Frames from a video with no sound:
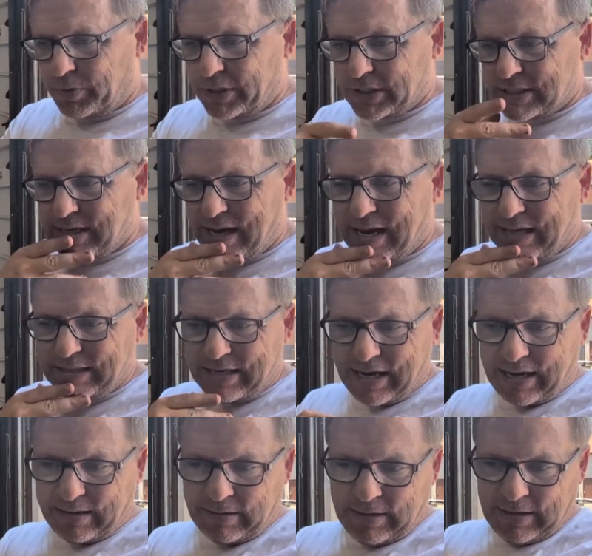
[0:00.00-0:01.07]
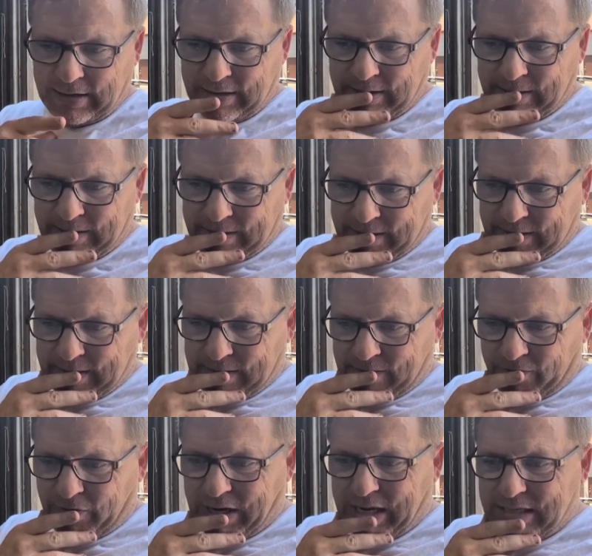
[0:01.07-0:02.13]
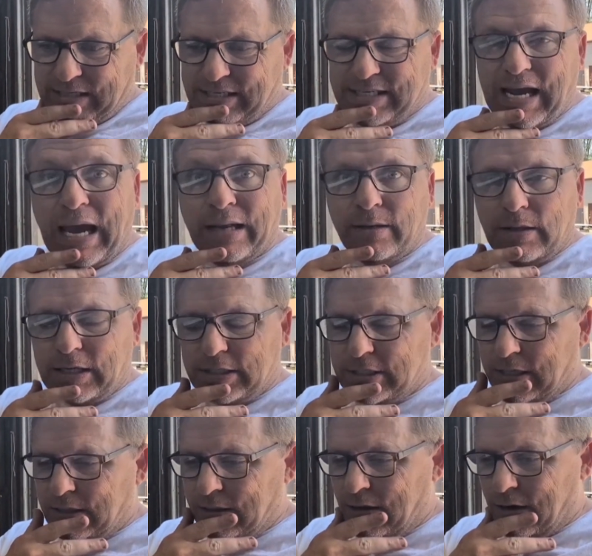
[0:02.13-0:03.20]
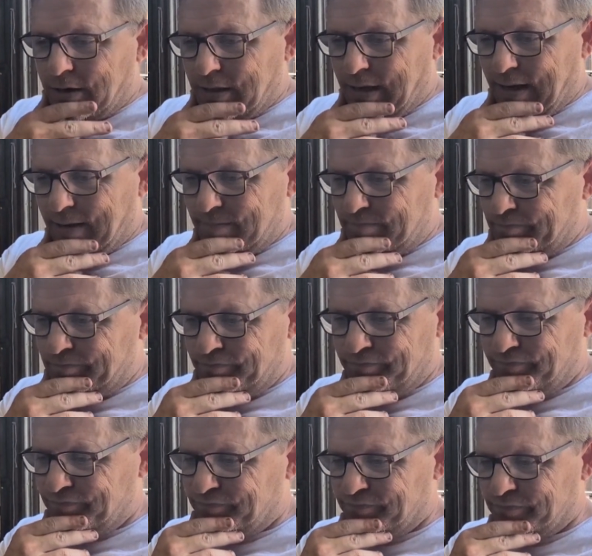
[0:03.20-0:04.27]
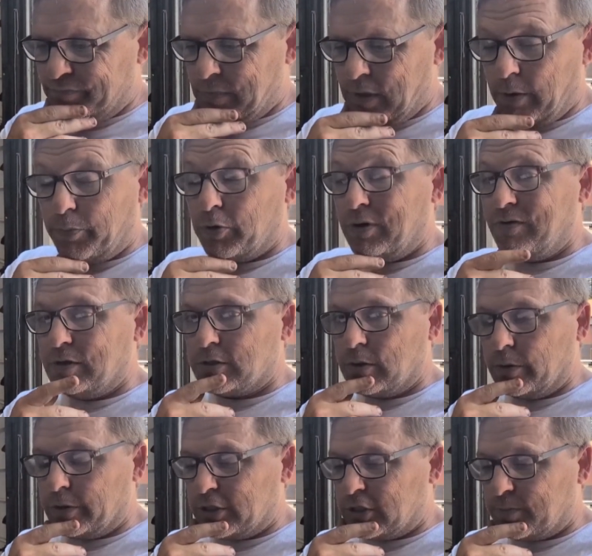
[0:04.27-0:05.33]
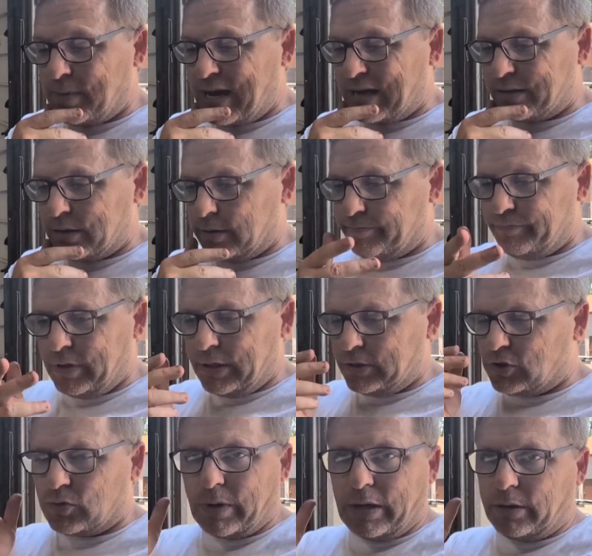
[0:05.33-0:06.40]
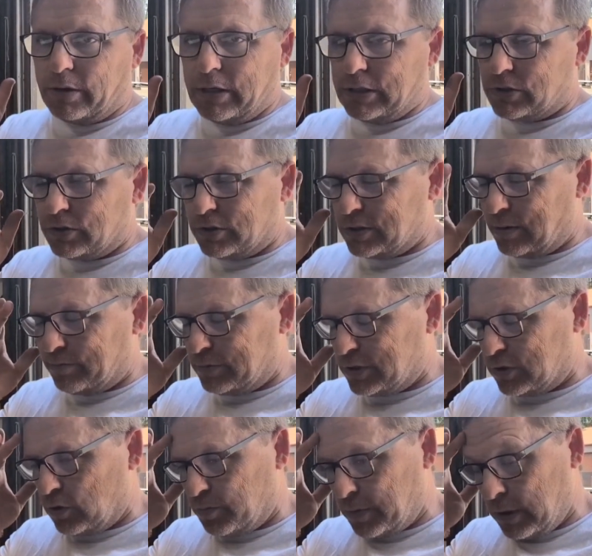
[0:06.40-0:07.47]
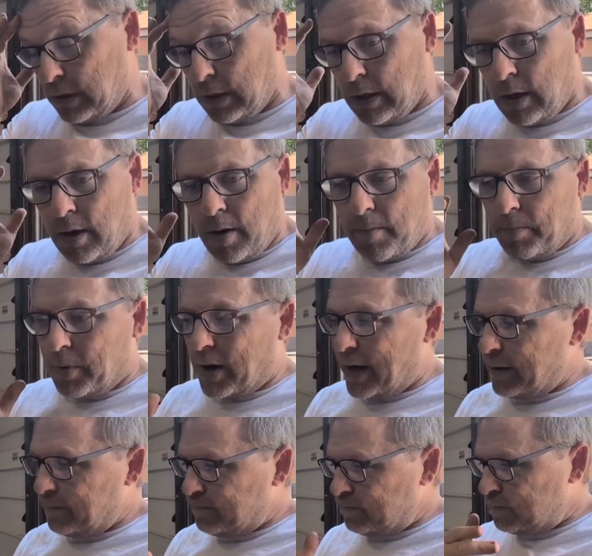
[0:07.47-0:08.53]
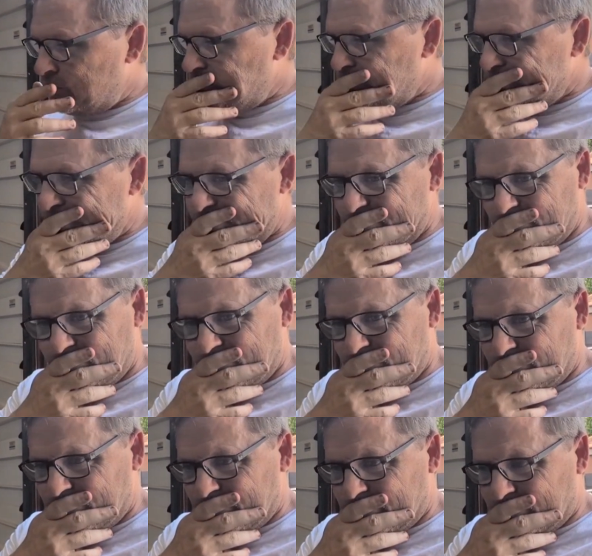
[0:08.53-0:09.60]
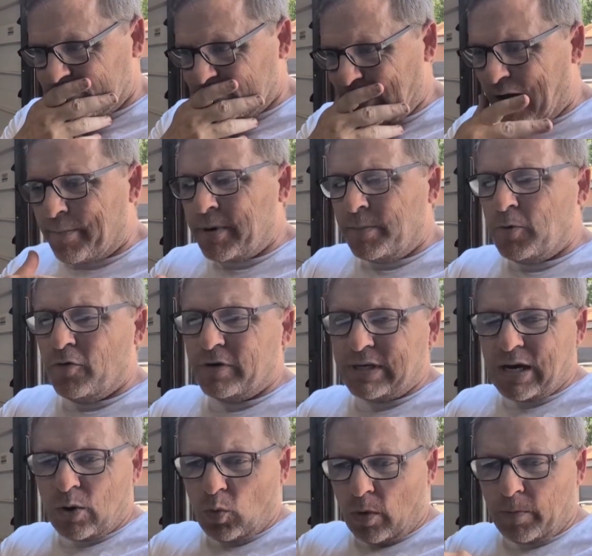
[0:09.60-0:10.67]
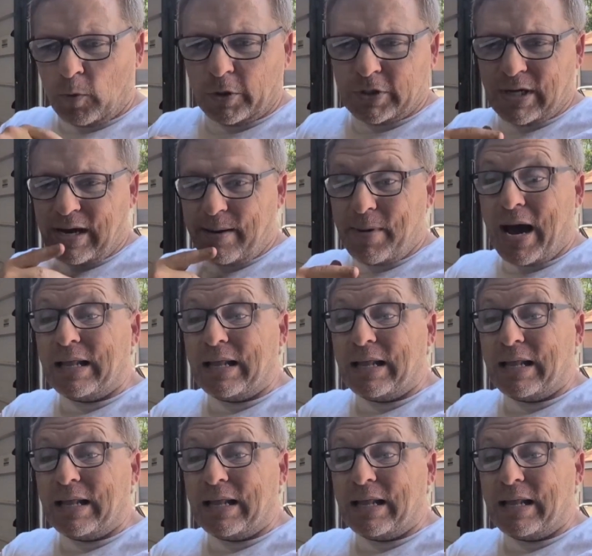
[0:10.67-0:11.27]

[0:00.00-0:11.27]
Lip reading: Plus, to hide that freaking dent that's in there that the previous owner smacked a trailer hitch or something stupid. But I'm gonna move it down one more time.